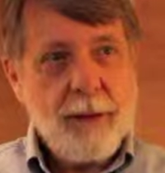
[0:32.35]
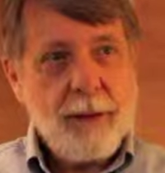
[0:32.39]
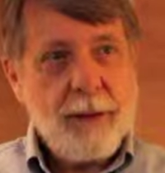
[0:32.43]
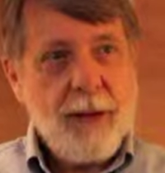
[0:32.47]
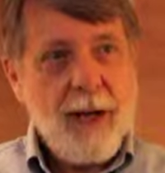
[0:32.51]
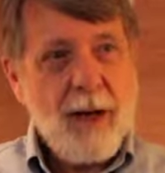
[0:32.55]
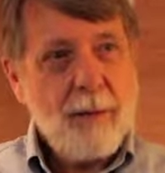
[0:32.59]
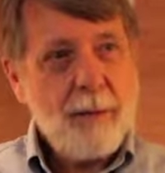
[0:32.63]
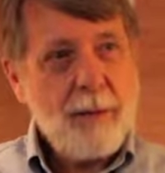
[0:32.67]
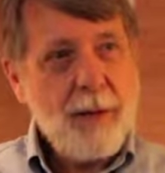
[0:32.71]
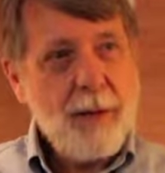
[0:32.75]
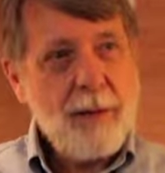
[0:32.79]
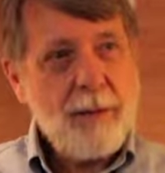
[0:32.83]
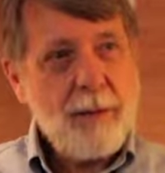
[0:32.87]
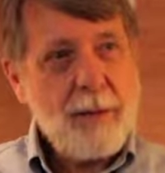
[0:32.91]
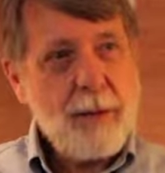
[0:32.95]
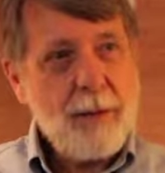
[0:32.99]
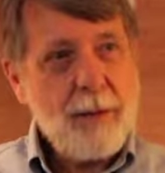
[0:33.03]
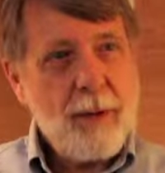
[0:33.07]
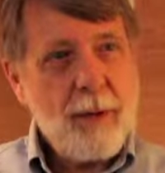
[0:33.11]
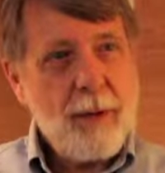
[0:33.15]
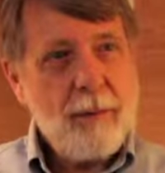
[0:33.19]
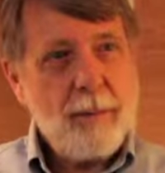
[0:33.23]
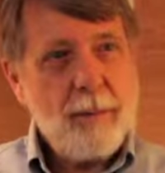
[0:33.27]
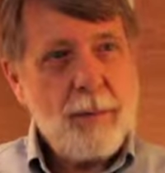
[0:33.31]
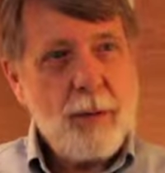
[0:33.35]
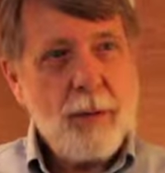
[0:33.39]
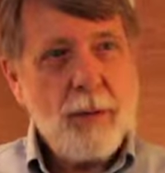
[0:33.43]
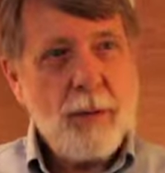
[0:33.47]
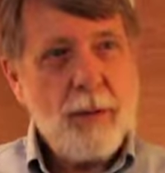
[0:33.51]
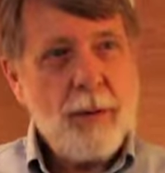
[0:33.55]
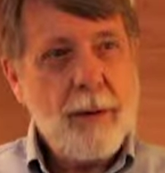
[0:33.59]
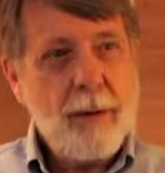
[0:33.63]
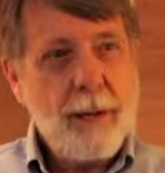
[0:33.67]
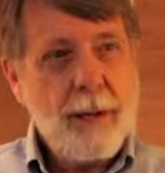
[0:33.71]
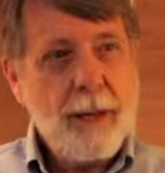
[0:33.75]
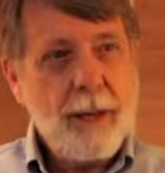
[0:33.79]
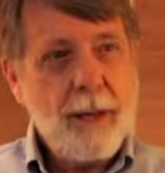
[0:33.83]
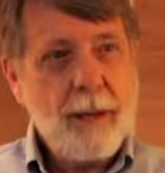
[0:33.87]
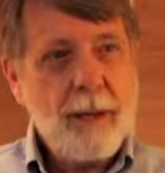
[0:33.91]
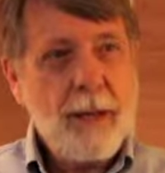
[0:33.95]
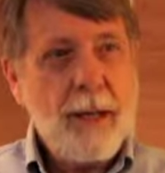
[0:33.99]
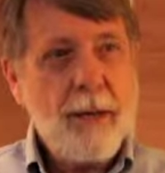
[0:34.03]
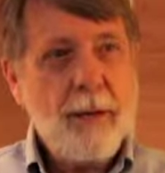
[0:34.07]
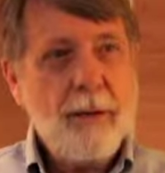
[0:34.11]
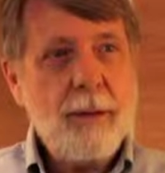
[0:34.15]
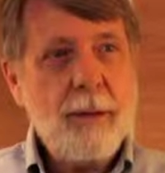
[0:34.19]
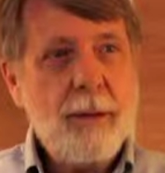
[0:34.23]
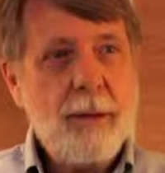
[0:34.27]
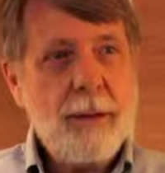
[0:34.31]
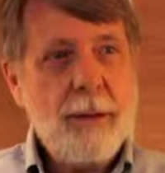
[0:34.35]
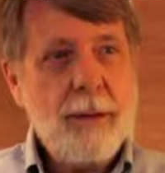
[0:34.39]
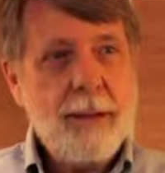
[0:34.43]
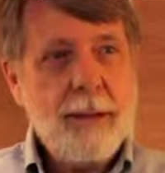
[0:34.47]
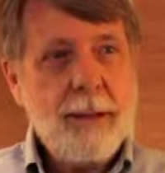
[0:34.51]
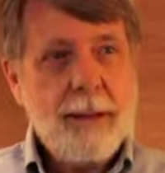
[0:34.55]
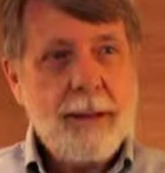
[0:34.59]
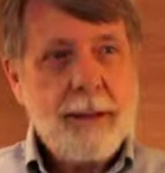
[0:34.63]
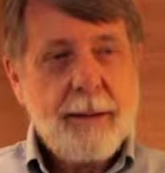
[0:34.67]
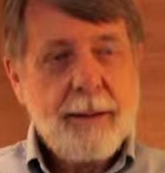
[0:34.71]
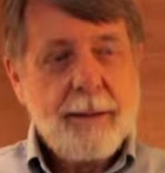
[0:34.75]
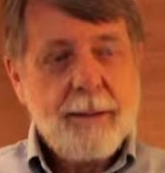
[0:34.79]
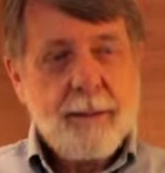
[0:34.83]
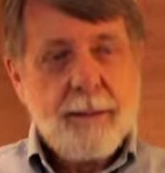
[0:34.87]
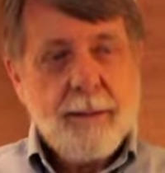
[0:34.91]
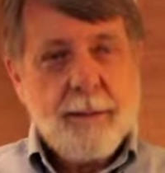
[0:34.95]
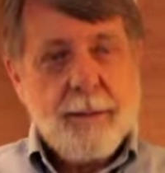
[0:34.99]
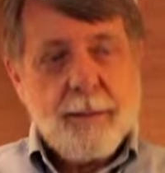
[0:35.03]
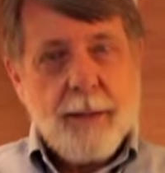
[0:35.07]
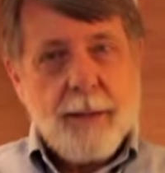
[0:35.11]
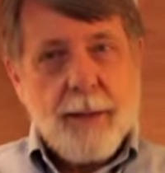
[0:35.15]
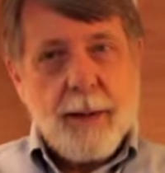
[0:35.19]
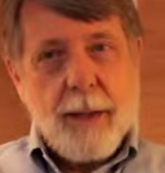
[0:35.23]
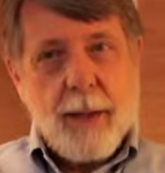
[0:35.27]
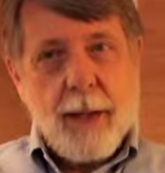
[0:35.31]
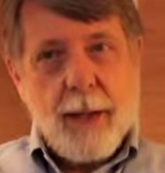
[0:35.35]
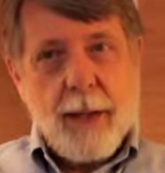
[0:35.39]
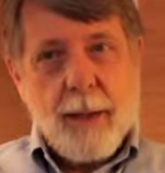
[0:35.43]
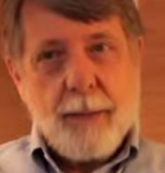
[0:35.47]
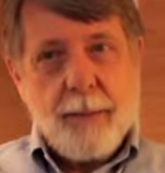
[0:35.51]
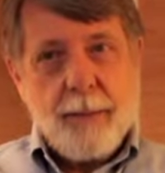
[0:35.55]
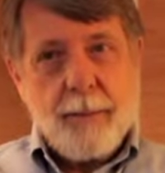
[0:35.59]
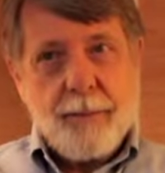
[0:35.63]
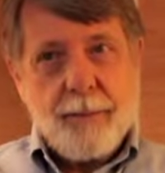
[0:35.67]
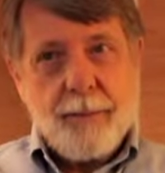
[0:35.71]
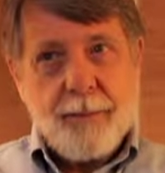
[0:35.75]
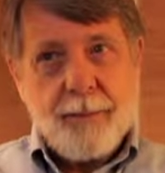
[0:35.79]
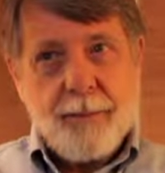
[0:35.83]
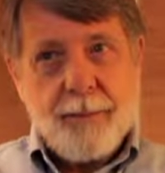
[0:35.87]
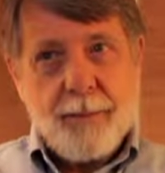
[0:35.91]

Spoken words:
down my throat and pulled things out.